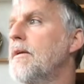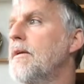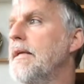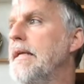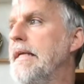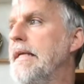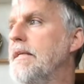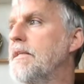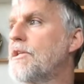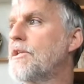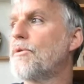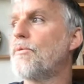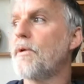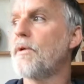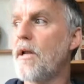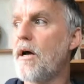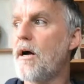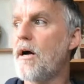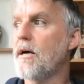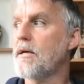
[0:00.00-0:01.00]
East
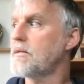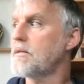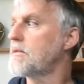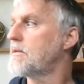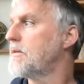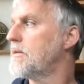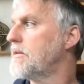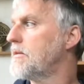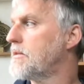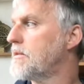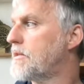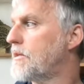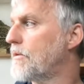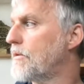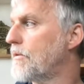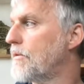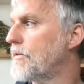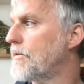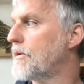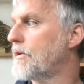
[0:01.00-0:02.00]
equinox,
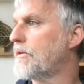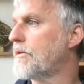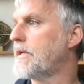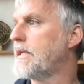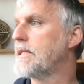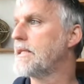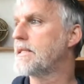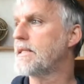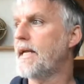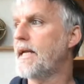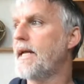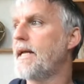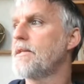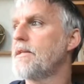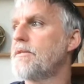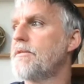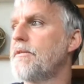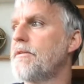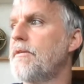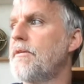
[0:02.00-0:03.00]
0 degrees
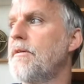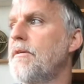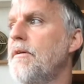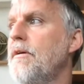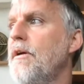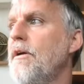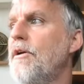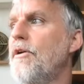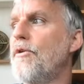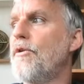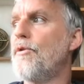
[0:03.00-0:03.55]
Cancer.